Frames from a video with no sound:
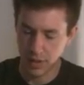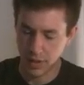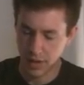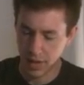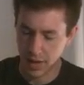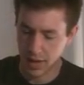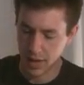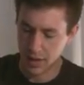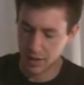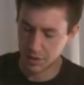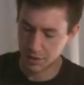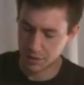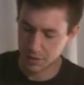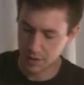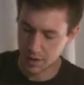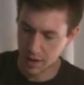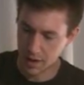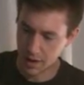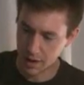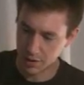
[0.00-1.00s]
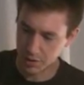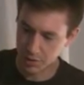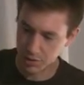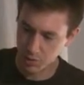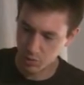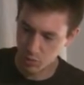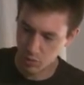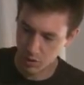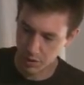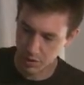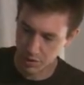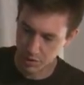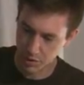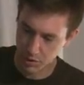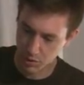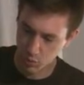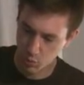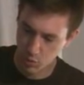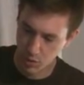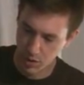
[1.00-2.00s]
And I actually want
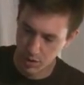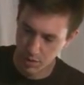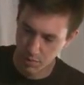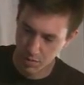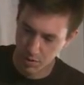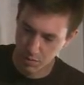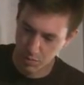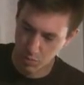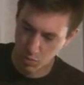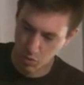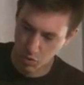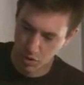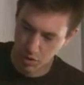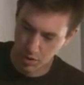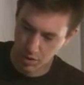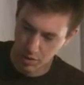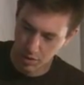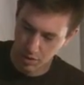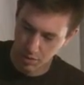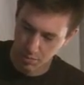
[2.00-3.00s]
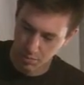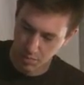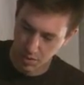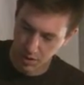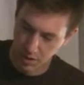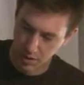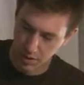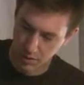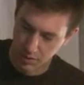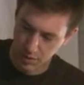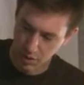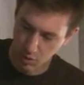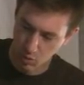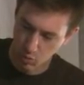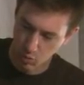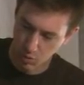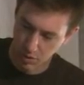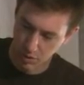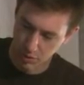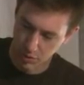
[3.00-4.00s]
just a wee bit more because I
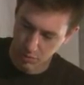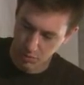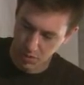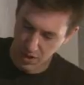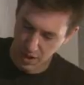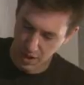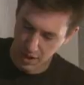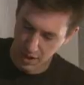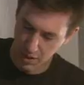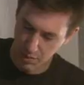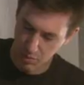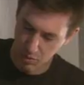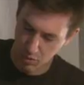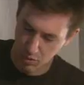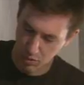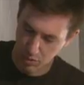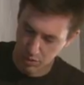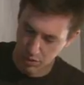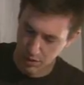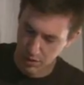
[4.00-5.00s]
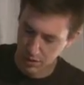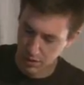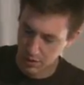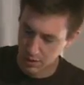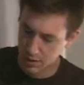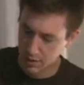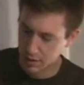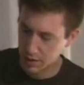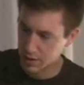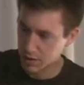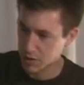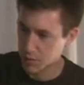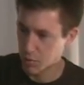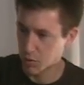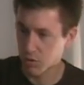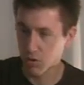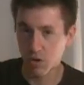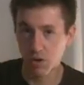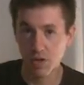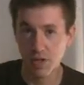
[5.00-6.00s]
want to be able to
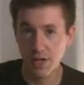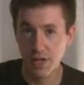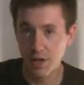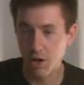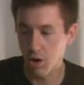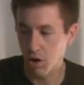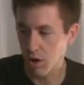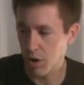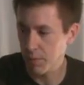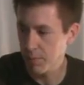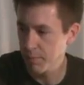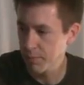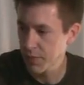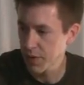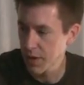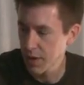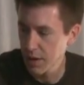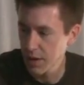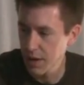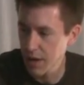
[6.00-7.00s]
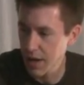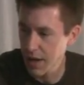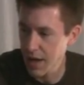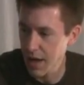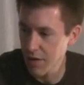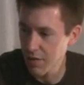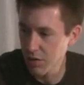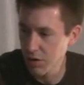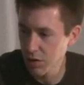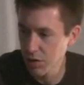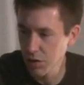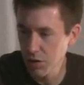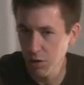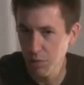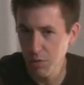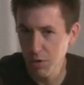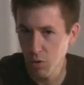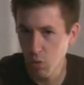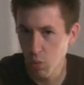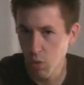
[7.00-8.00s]
put the lid on and have a little
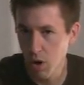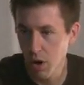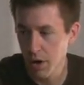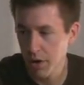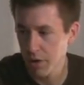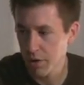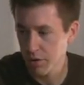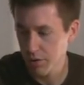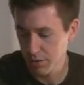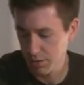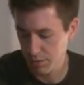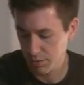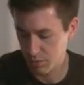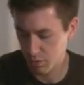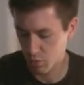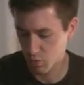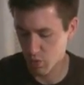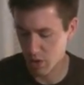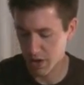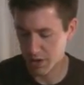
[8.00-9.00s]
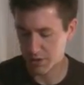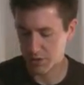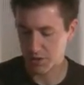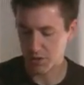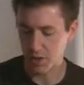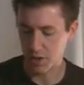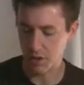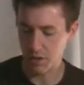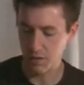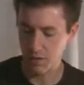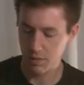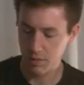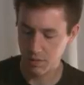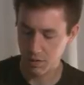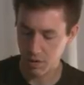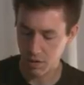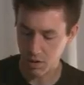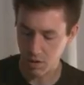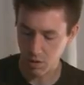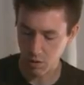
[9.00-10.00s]
bit of water resting
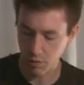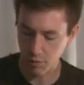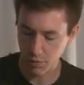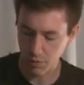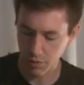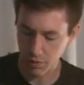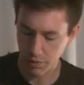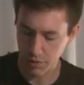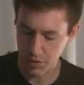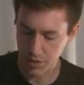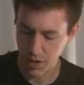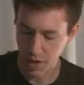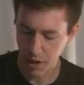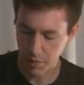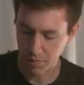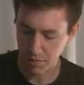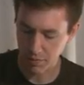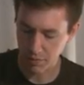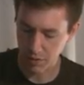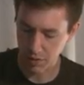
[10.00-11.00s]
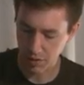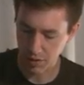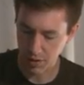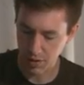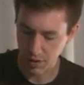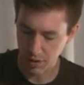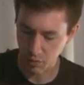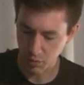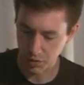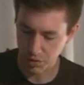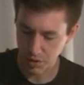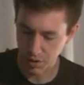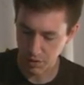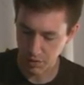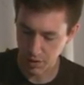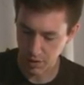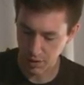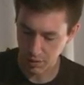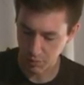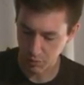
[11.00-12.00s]
over the top of the lid, which I
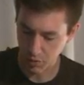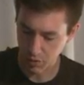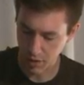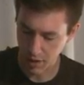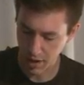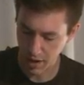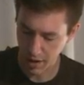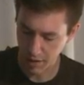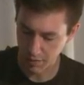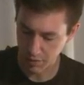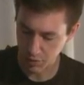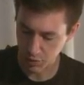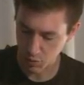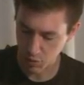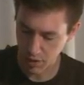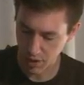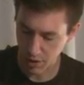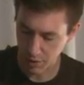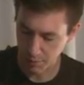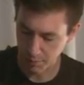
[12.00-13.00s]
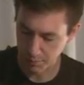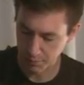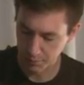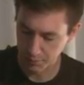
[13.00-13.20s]
think I'm going to have as well.